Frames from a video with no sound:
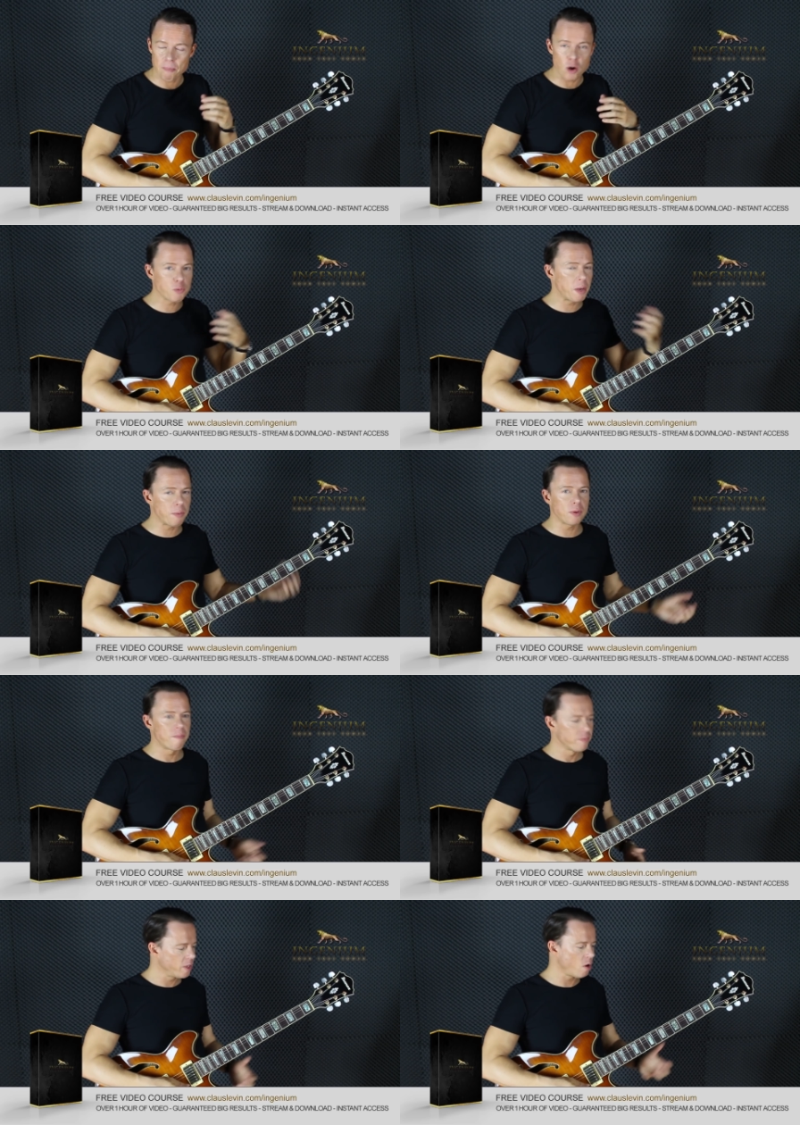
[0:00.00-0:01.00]
Most people,
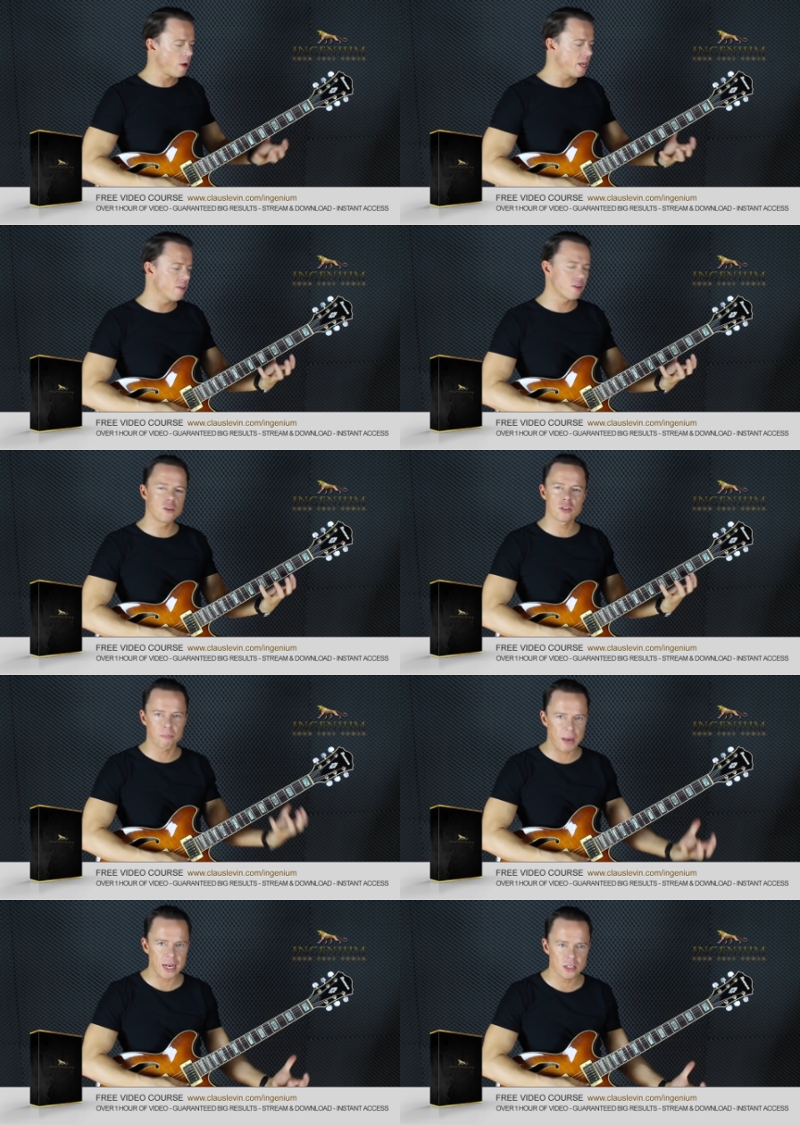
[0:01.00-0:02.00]
you know, either use the
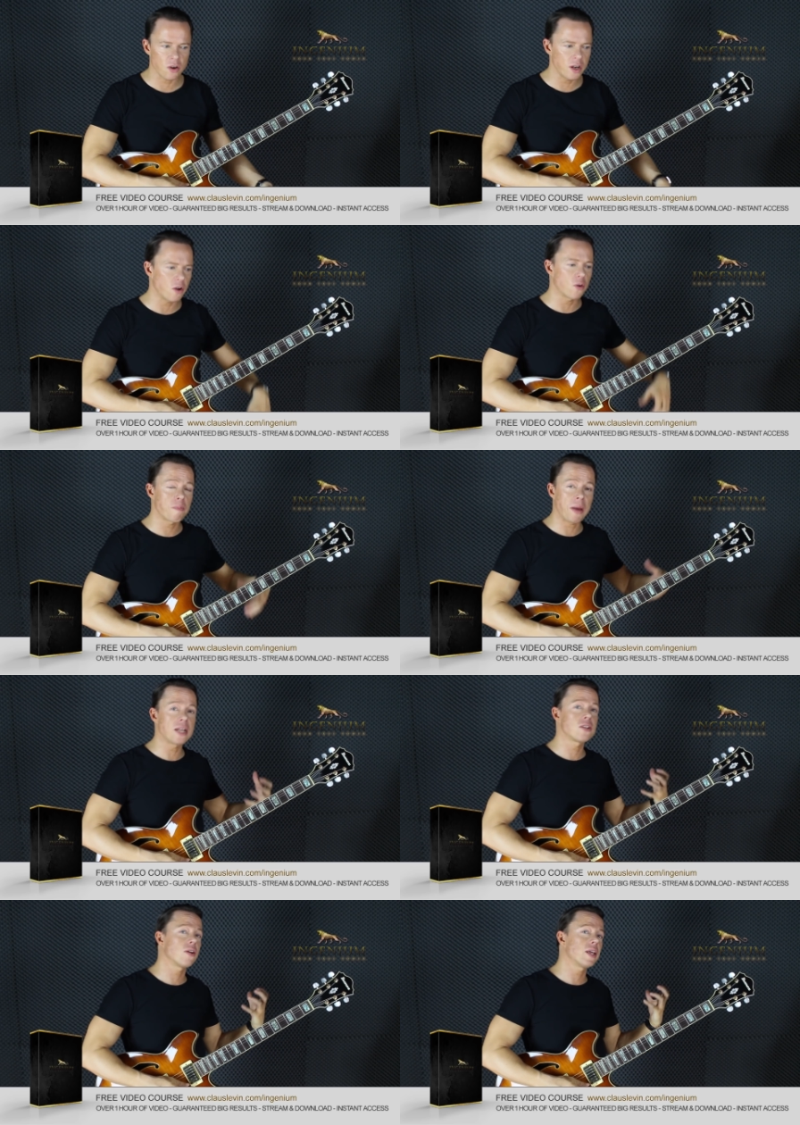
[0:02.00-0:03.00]
pentatonic or the
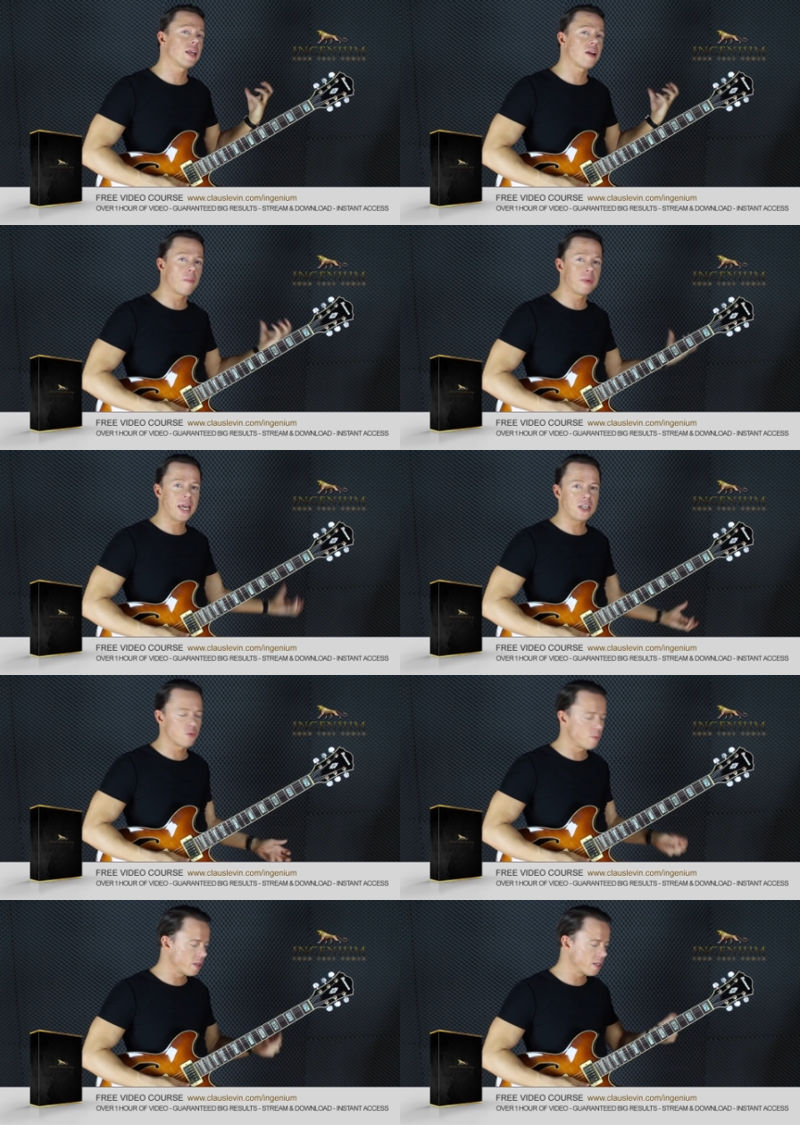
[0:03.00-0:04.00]
pentatonic in
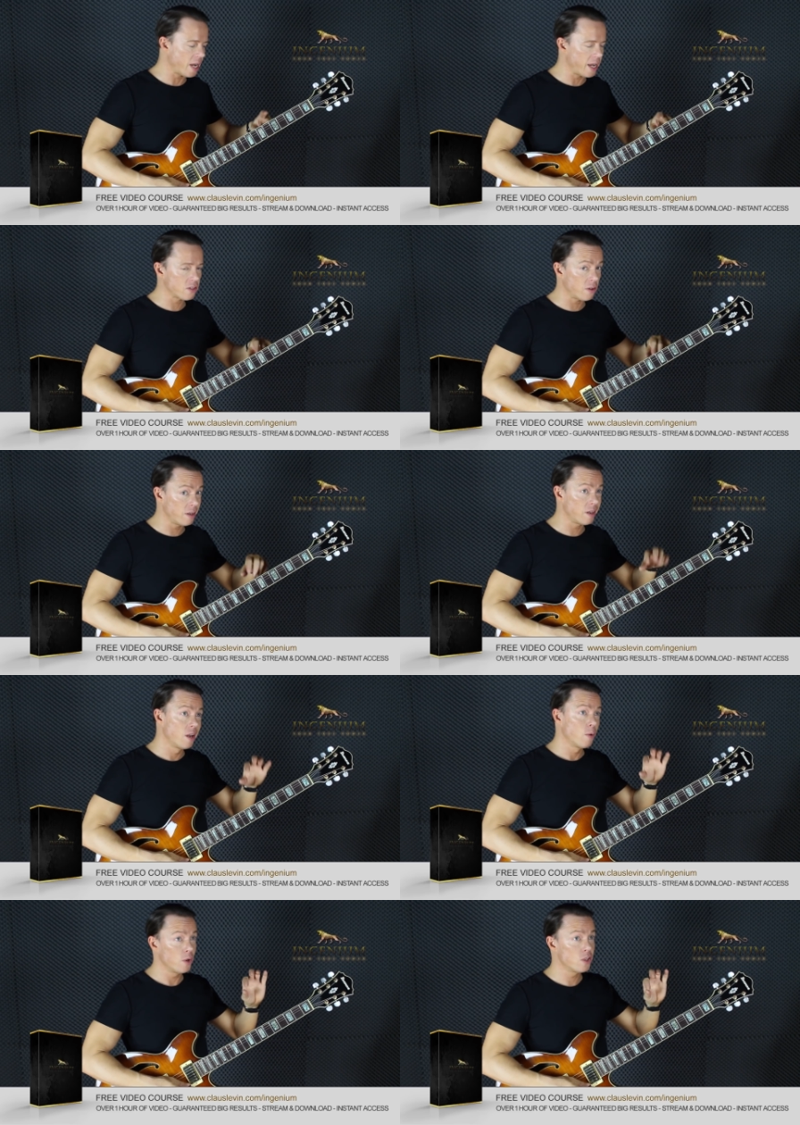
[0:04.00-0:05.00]
combination with the diatonic,
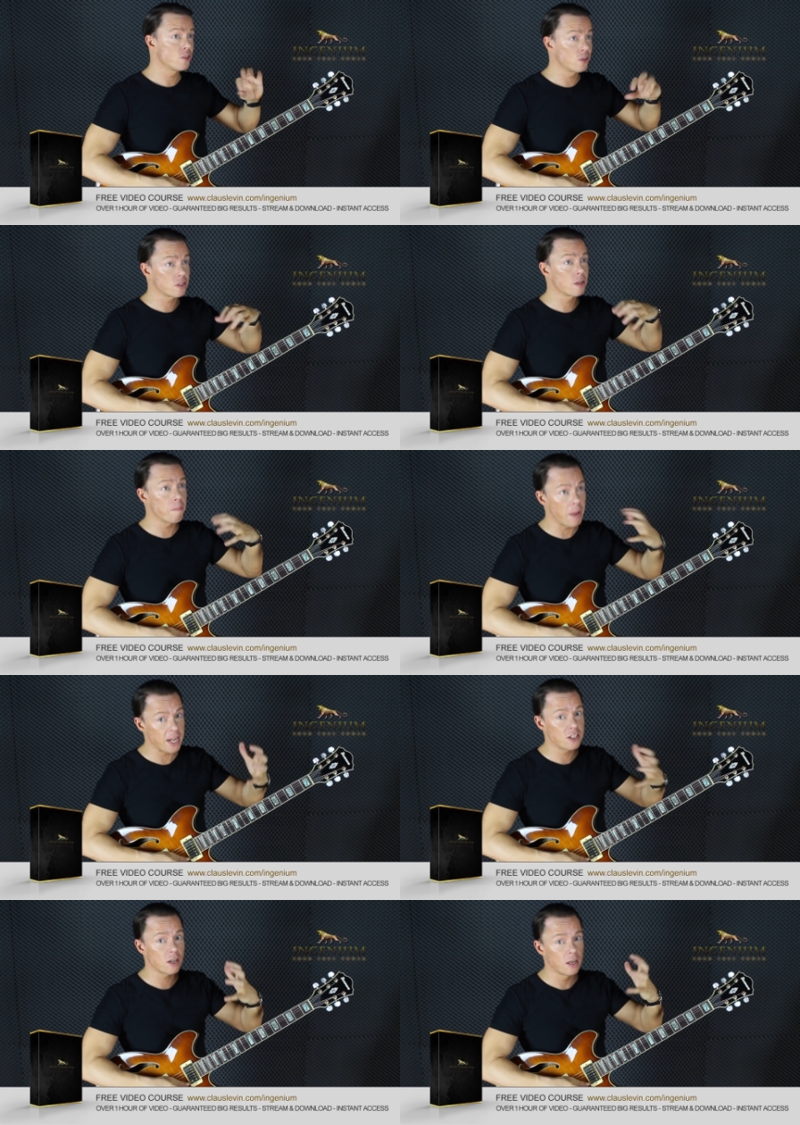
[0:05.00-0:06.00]
which is just the
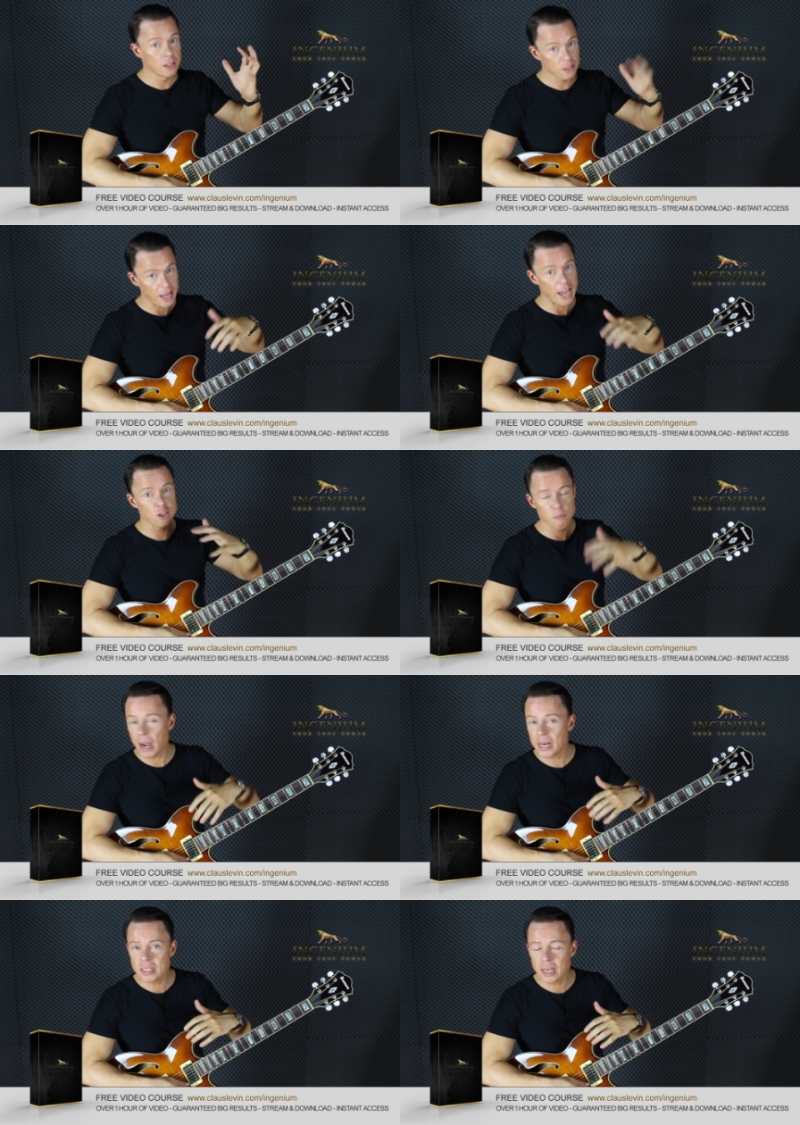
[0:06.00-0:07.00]
major slash
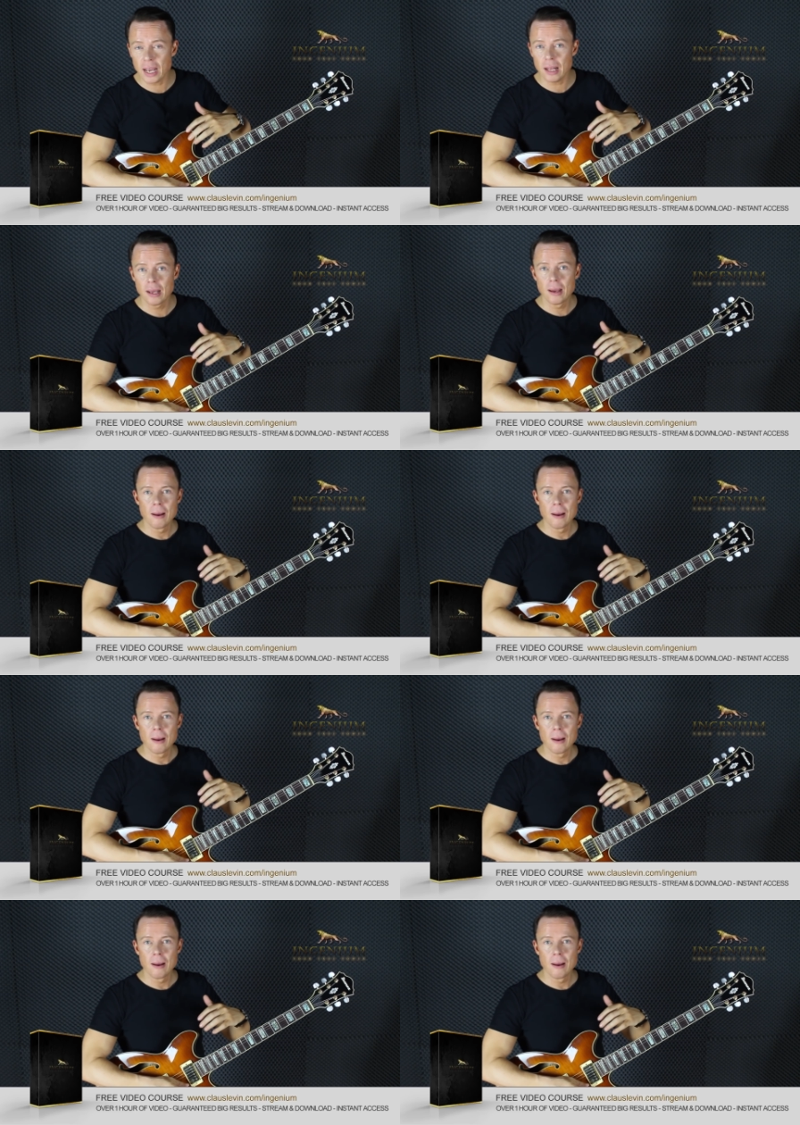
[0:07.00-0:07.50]
minor scale.